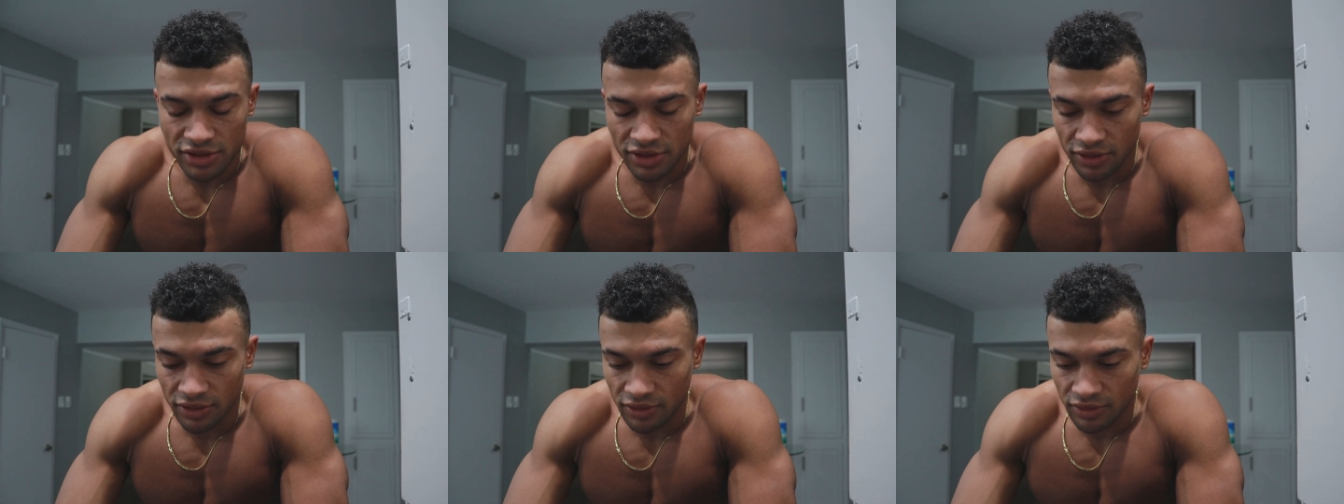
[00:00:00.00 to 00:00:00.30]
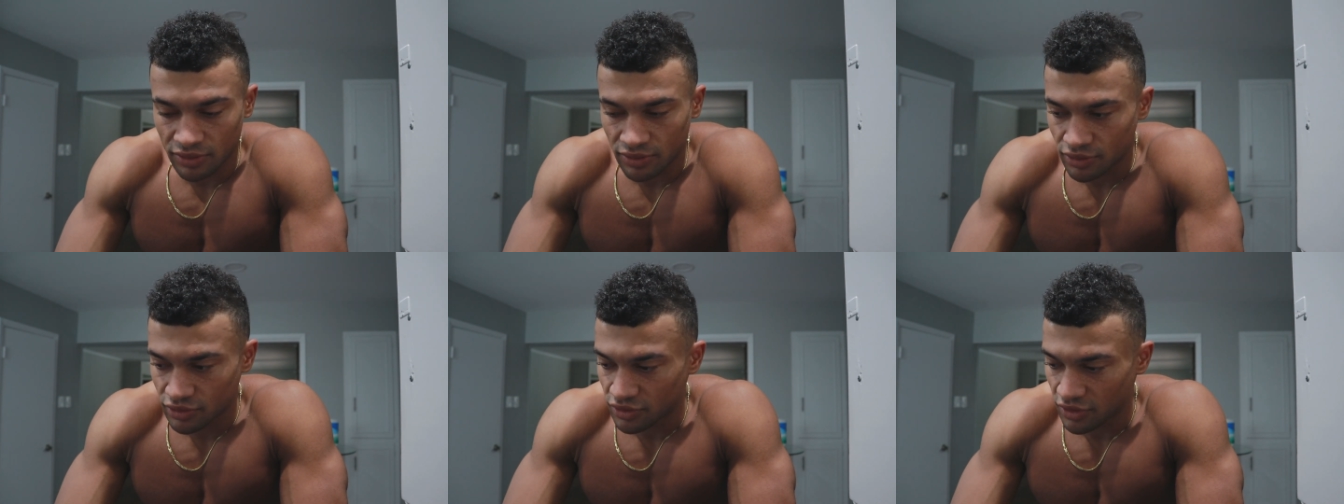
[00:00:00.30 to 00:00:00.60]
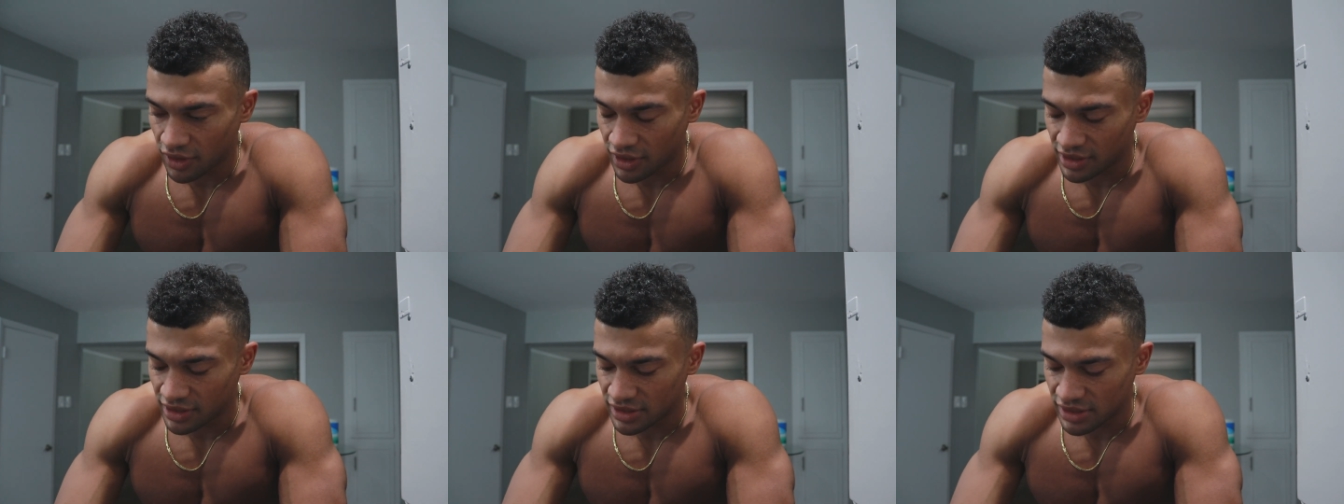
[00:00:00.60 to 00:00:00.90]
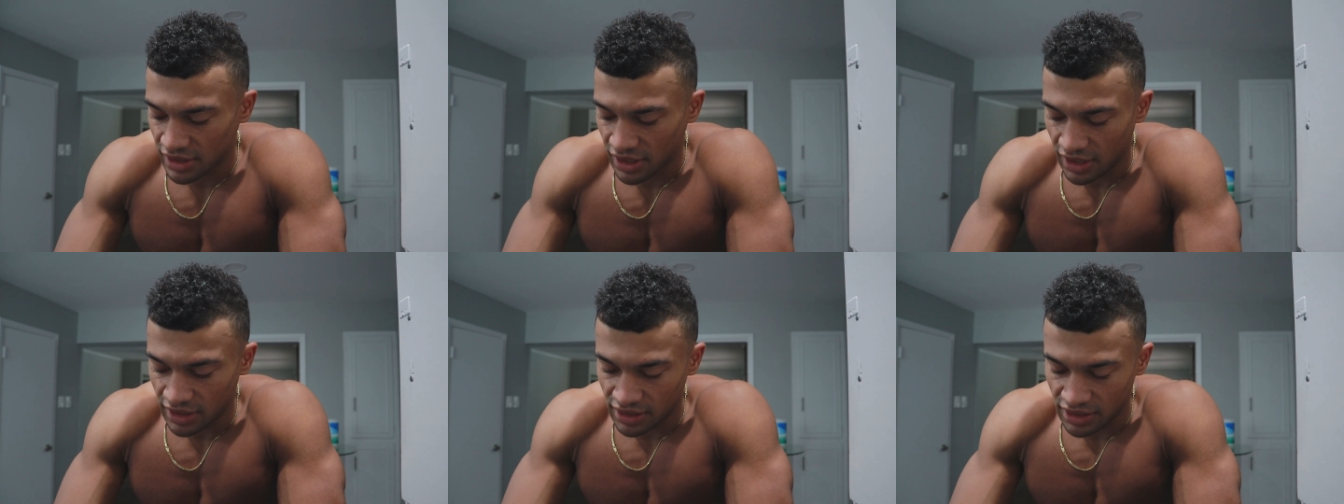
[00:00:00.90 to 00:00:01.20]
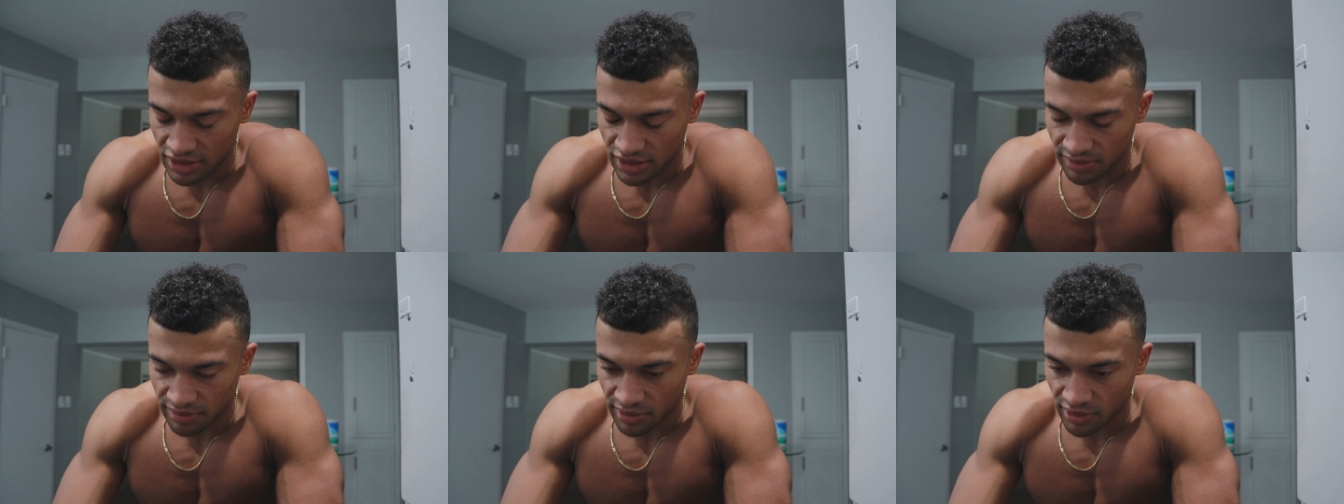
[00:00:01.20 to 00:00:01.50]
So trying to stay
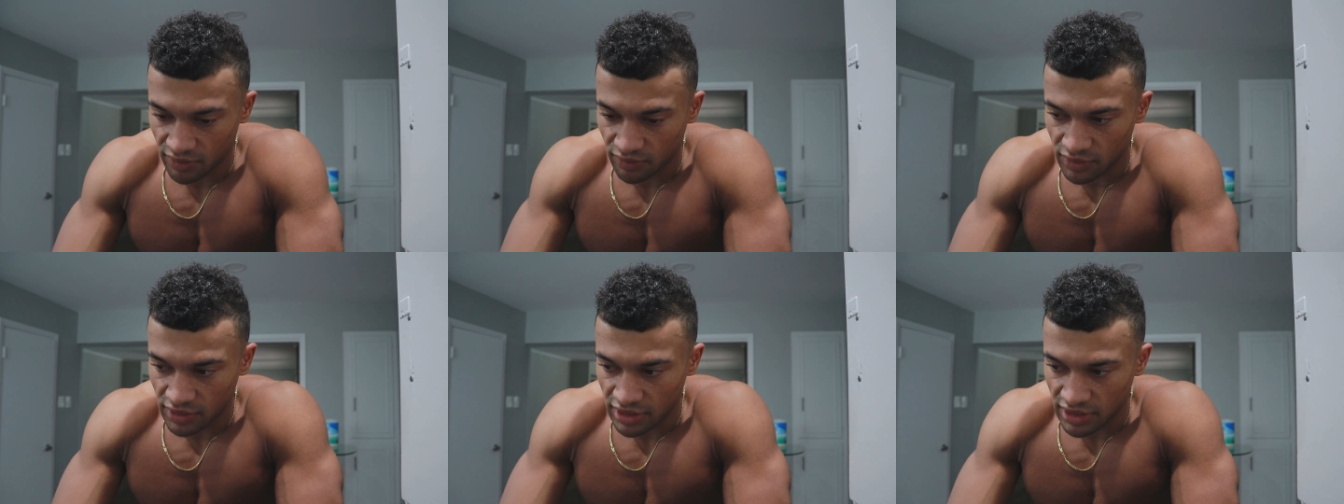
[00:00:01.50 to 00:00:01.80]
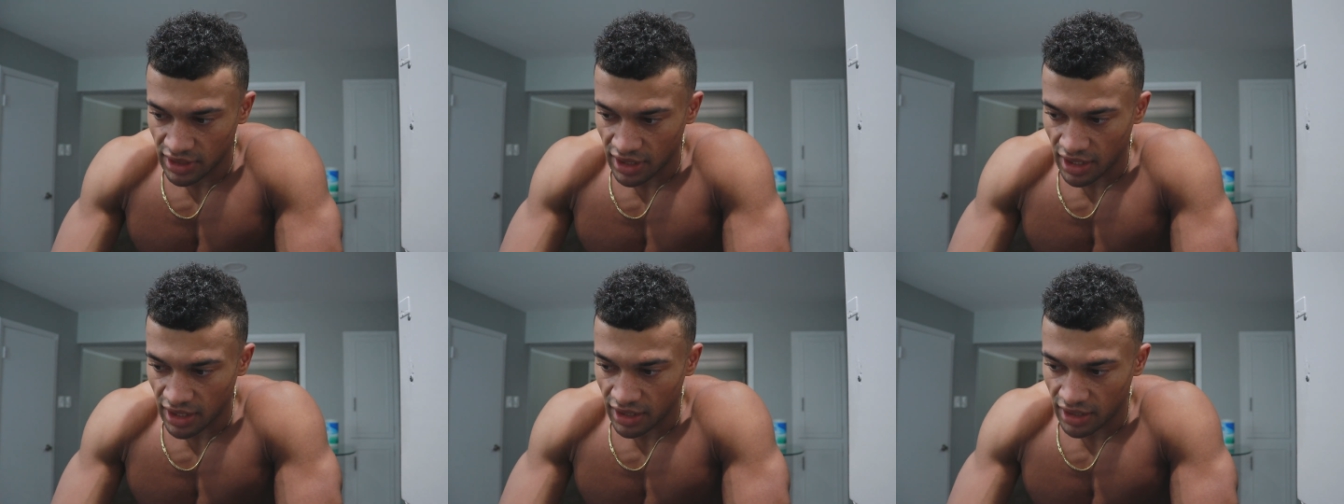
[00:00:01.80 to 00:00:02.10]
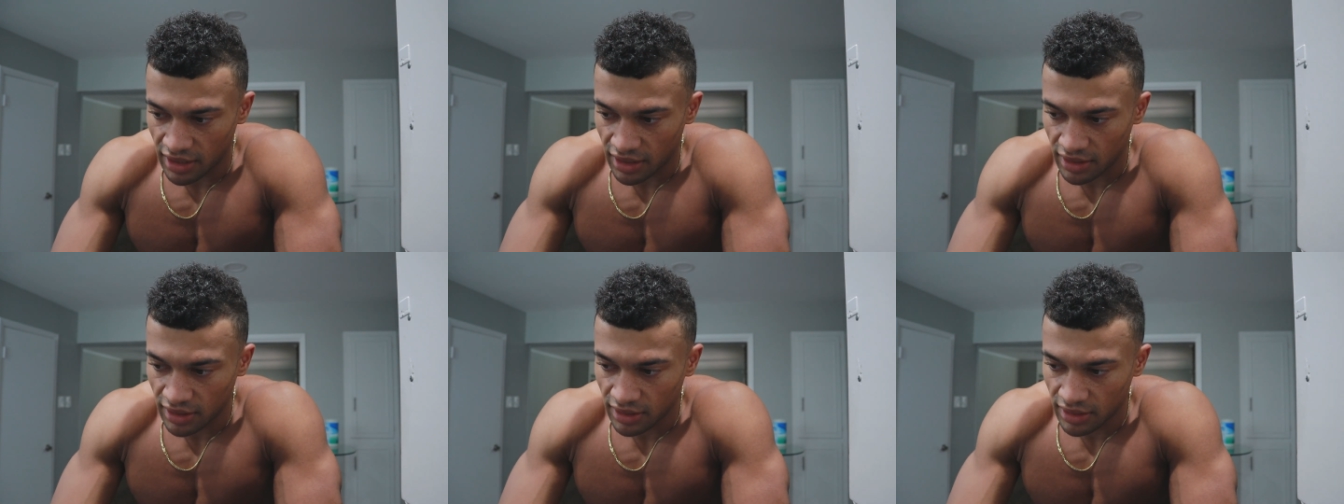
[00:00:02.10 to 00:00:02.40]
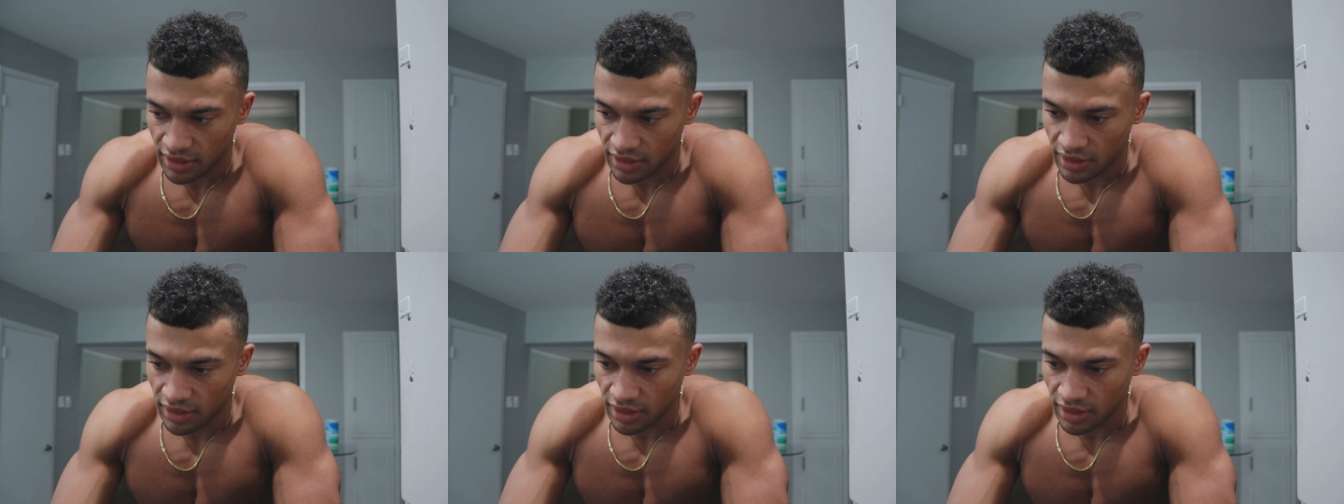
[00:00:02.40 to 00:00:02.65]
disciplined with the diet,